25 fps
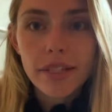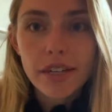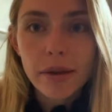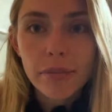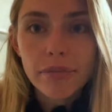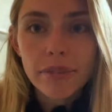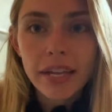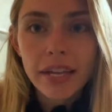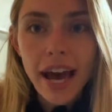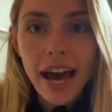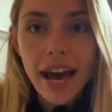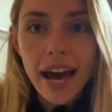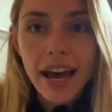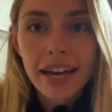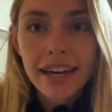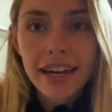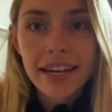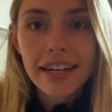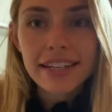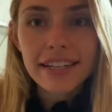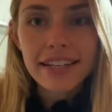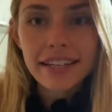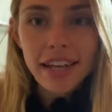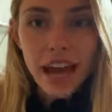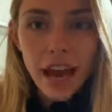skipped
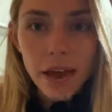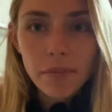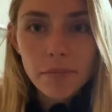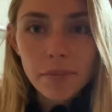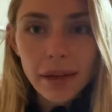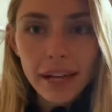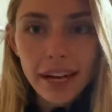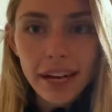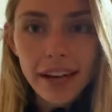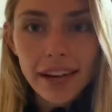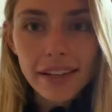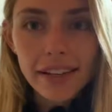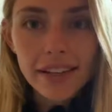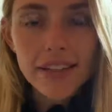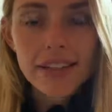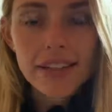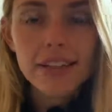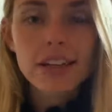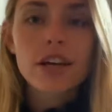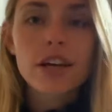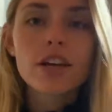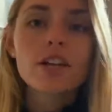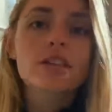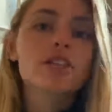ahead 10 minutes.